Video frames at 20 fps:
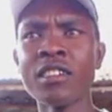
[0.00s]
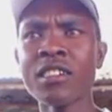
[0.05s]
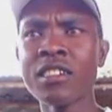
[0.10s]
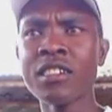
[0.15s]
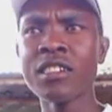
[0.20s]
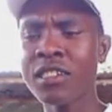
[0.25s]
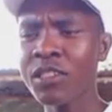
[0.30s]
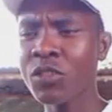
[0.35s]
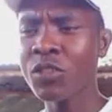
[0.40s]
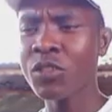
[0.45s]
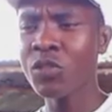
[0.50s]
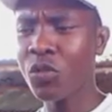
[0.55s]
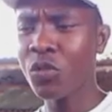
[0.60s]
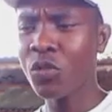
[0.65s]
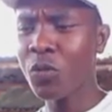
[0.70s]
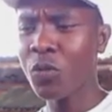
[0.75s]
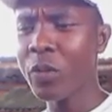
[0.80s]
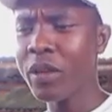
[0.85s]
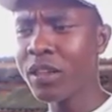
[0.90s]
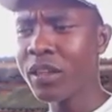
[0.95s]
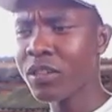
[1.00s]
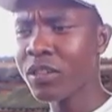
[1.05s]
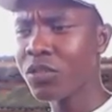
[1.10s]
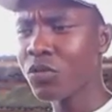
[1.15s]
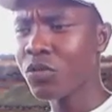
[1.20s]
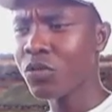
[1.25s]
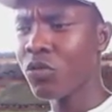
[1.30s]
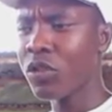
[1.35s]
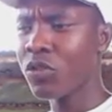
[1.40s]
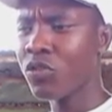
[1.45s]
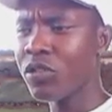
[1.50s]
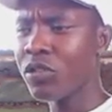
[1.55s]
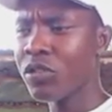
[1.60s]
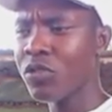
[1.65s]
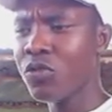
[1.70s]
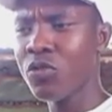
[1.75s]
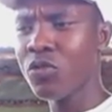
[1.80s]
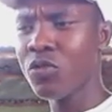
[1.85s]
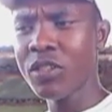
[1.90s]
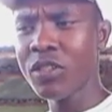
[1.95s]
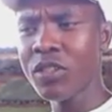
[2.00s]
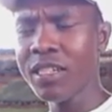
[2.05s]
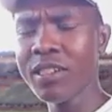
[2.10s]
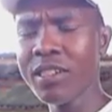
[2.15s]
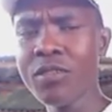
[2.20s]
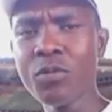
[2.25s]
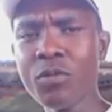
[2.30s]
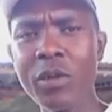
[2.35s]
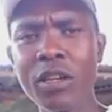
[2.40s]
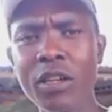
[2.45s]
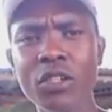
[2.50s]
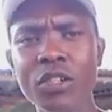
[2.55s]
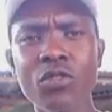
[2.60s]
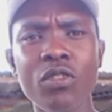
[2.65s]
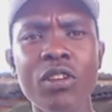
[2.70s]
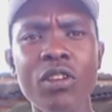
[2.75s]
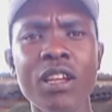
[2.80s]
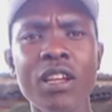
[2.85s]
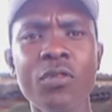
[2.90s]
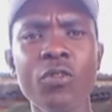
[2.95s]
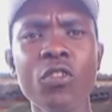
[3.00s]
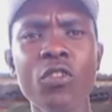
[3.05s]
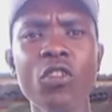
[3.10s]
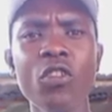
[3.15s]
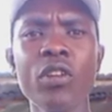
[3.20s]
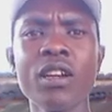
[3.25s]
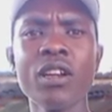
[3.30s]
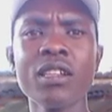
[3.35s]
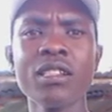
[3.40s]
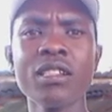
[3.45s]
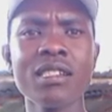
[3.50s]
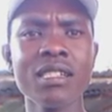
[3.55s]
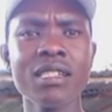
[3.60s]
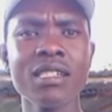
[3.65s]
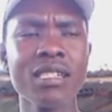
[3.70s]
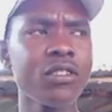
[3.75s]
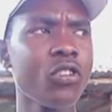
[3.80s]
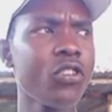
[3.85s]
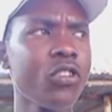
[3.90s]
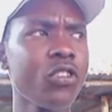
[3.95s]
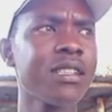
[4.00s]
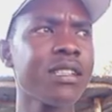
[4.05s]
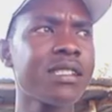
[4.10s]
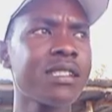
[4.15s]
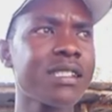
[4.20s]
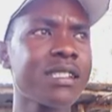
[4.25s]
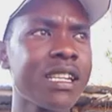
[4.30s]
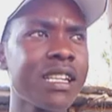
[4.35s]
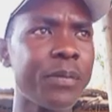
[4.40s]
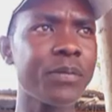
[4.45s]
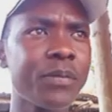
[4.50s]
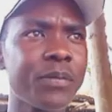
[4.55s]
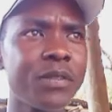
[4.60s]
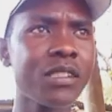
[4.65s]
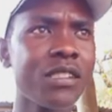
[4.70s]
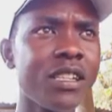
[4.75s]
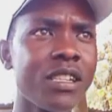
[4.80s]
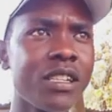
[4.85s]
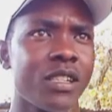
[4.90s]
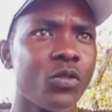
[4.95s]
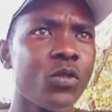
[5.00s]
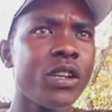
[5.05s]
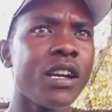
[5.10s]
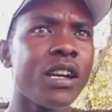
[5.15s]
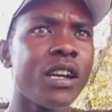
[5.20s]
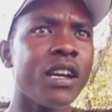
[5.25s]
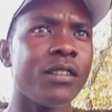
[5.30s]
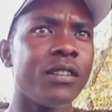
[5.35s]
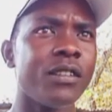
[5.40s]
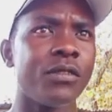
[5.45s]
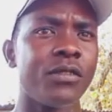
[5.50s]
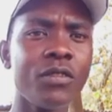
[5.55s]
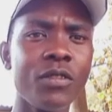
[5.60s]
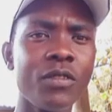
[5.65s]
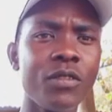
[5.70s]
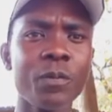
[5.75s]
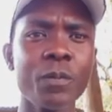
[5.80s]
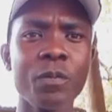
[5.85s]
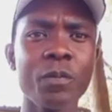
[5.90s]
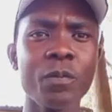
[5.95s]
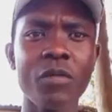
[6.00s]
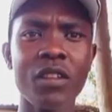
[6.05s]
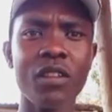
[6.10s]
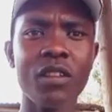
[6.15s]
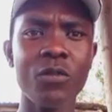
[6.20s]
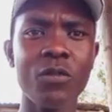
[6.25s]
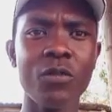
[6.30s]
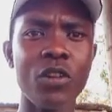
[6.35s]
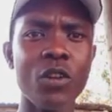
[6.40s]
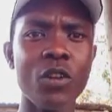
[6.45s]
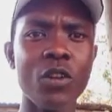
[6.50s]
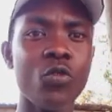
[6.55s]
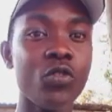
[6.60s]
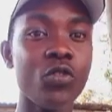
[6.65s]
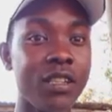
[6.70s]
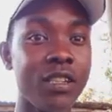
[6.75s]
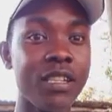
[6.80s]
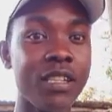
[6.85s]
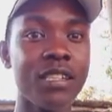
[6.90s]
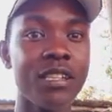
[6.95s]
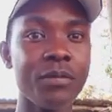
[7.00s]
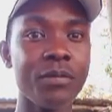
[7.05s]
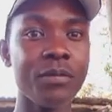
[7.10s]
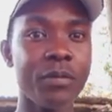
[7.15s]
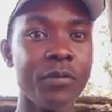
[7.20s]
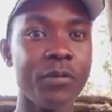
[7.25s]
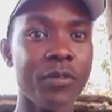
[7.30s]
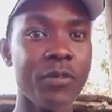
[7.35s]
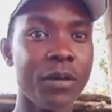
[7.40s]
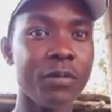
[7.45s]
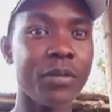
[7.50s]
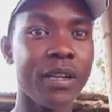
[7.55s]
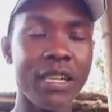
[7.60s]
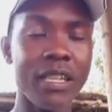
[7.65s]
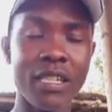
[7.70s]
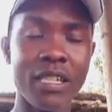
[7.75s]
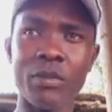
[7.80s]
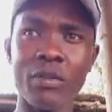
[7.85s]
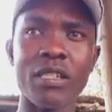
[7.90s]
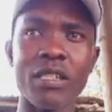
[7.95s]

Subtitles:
So we should make sure we are following all the steps that we have for a good dairy farm management.